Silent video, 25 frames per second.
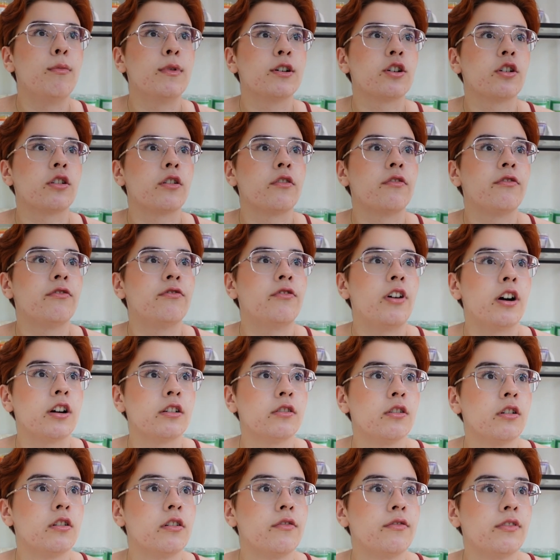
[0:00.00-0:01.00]
Oh my god, a
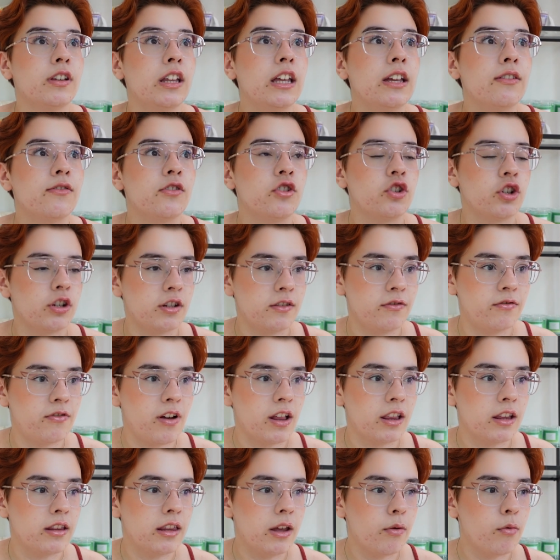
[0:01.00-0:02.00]
fuckload of leaves just
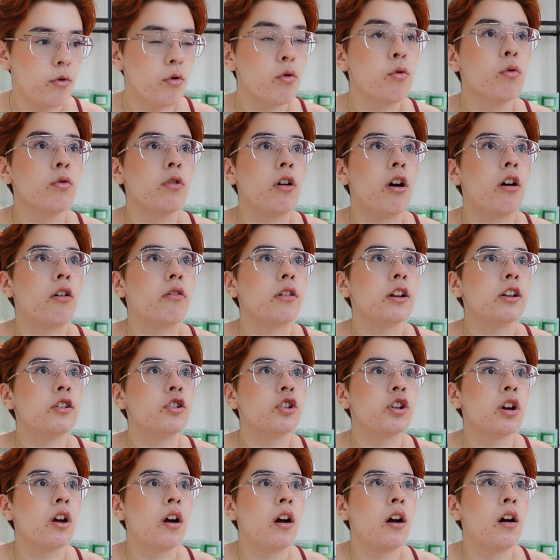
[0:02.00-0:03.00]
fell and they were all
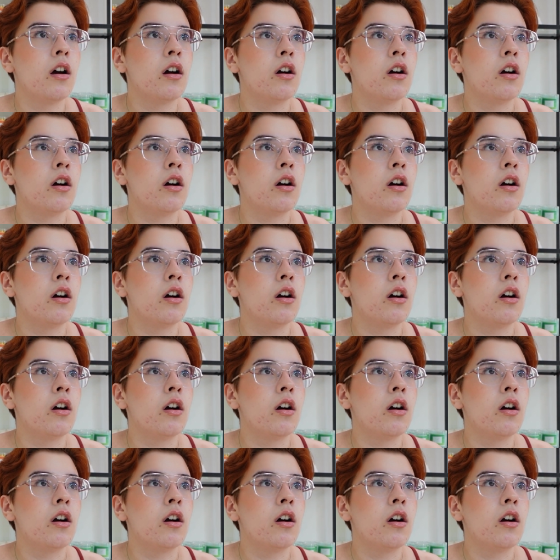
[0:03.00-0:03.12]
orange.